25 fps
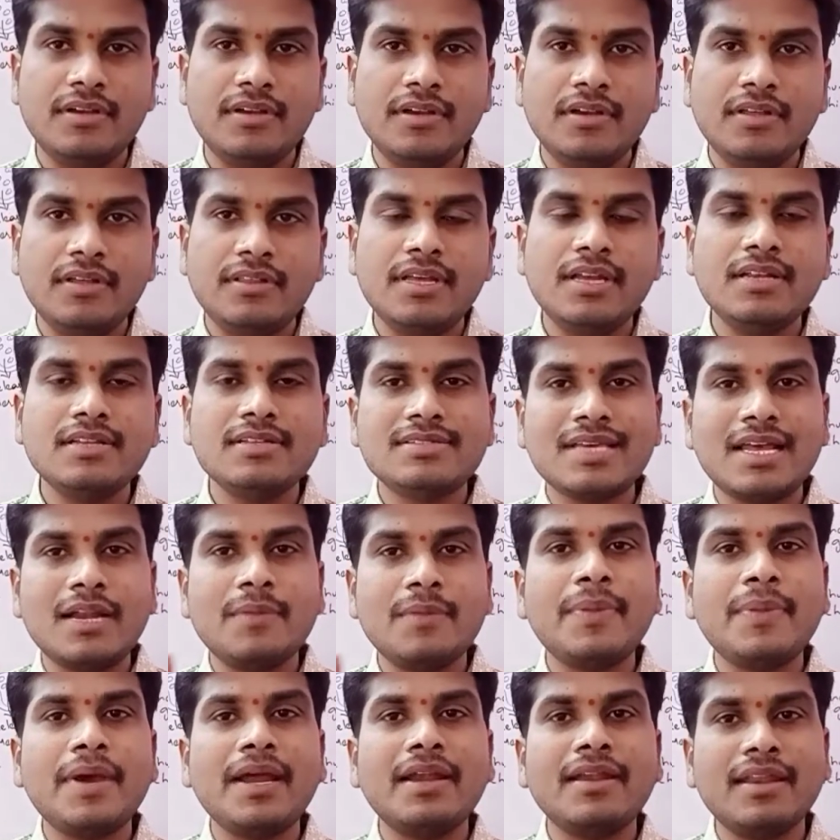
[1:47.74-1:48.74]
Then Sir
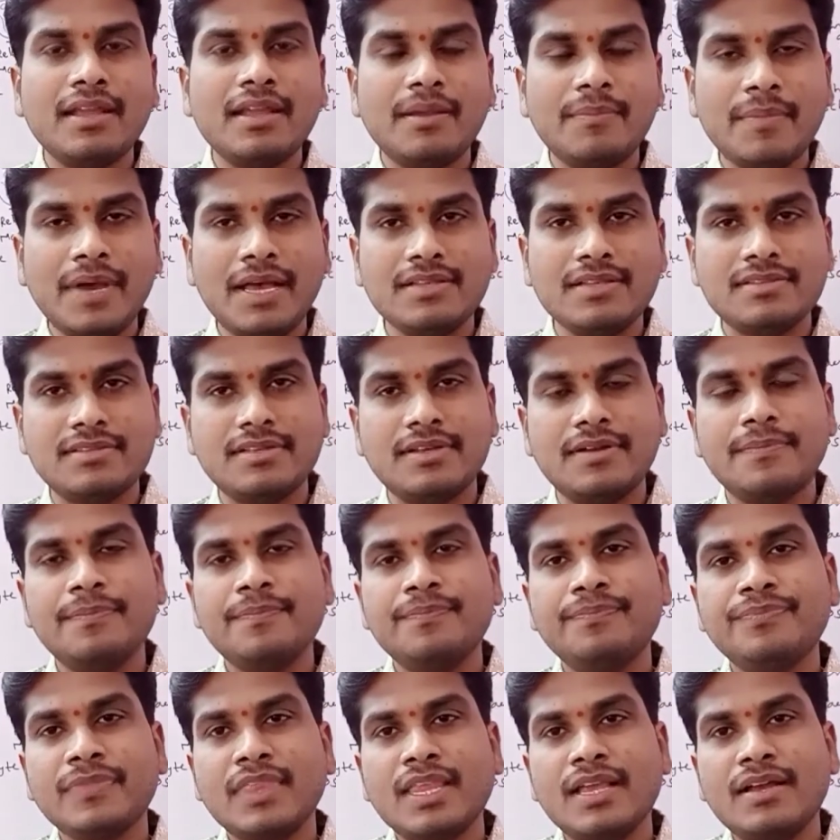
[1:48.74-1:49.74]
Patrick Manson.
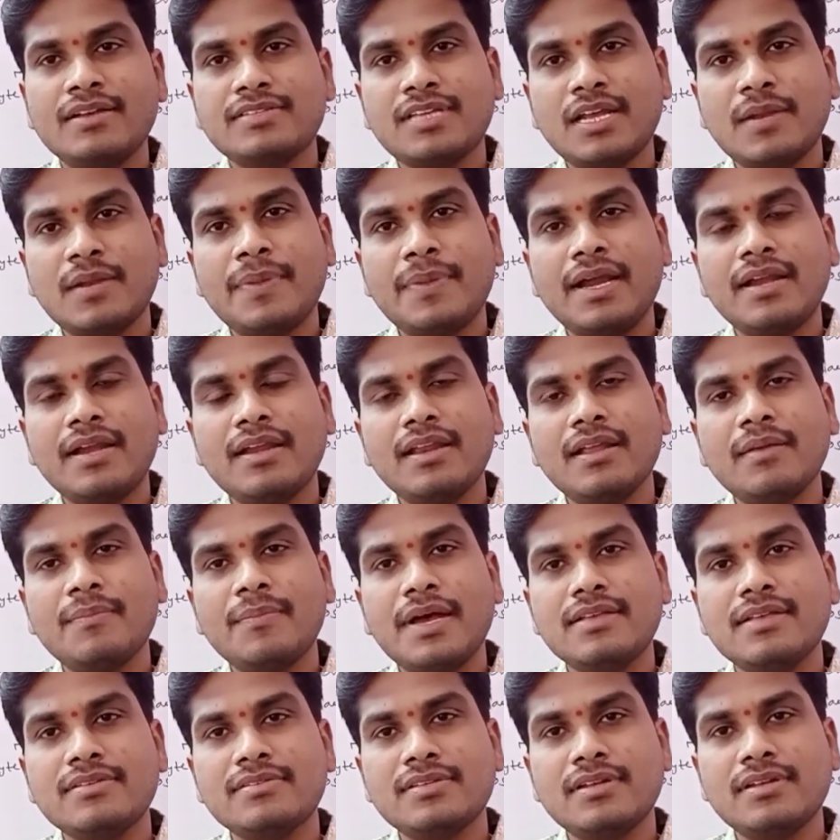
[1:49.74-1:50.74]
Sir Patrick
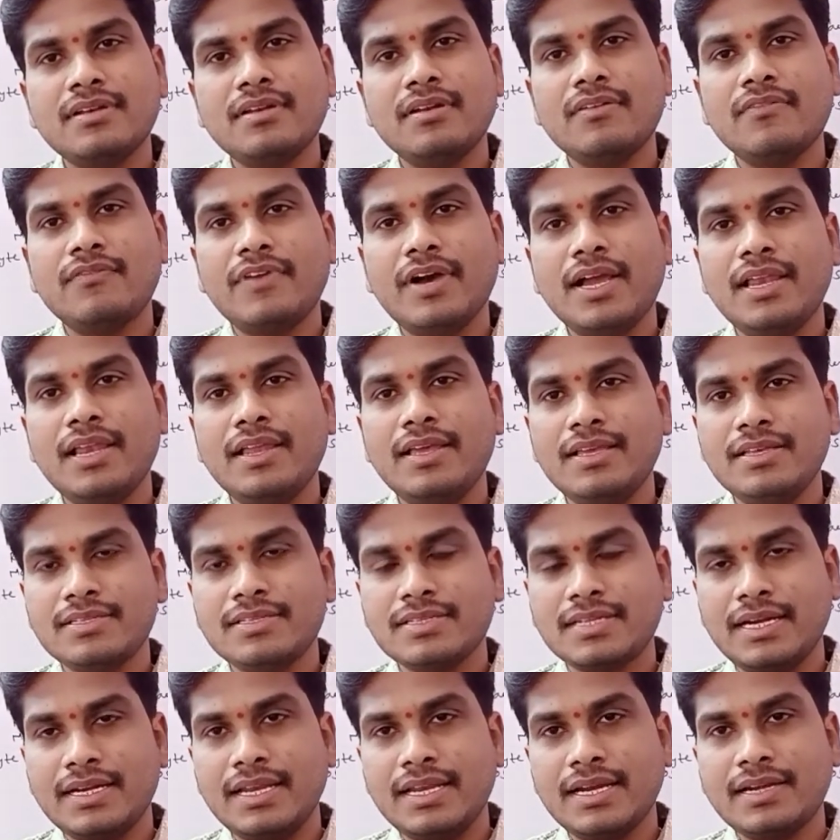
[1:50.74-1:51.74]
Manson, while he is
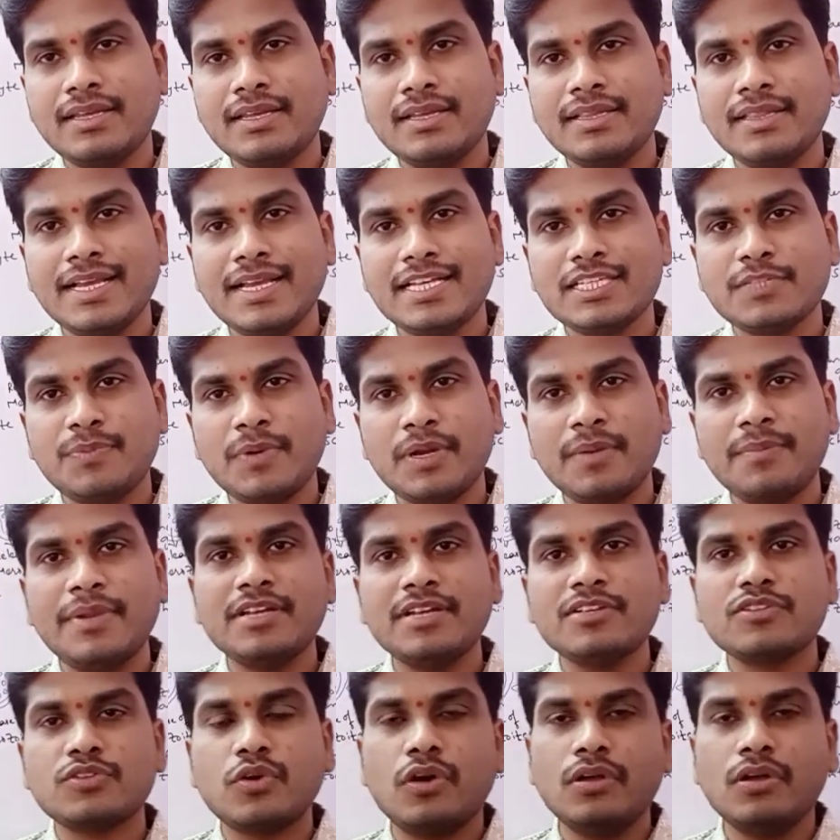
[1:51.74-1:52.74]
conducting the
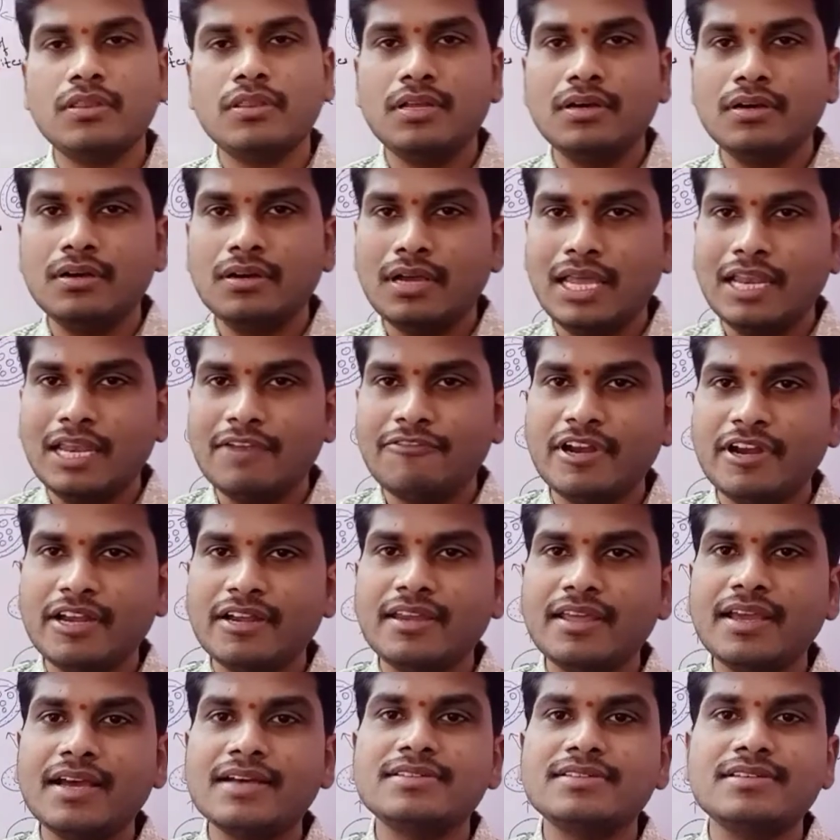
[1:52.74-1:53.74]
experiments on the
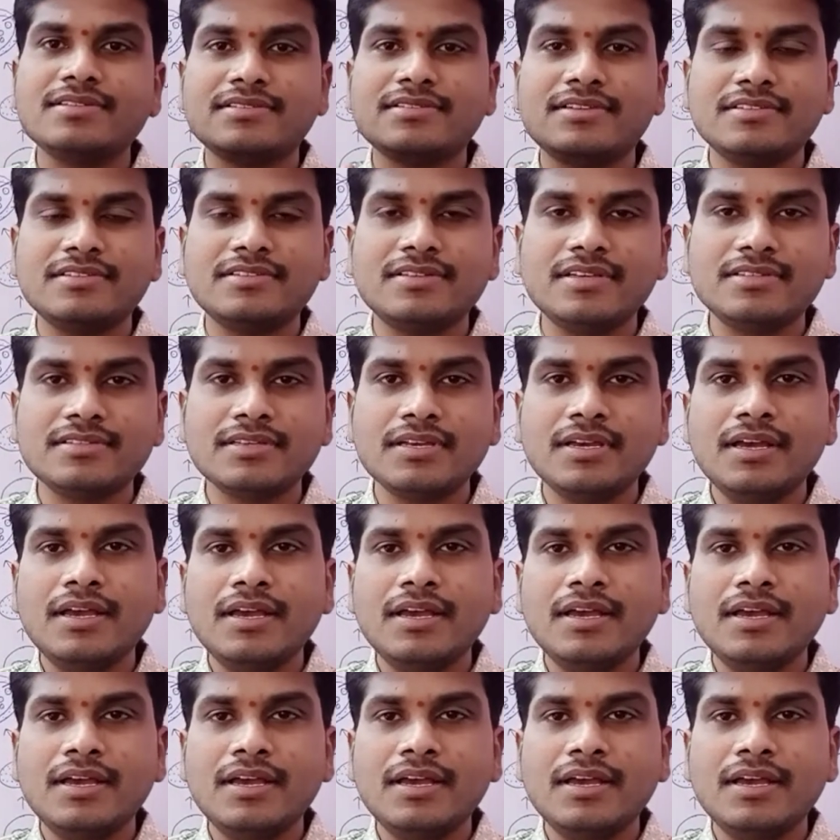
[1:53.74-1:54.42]
elephantiasis disease,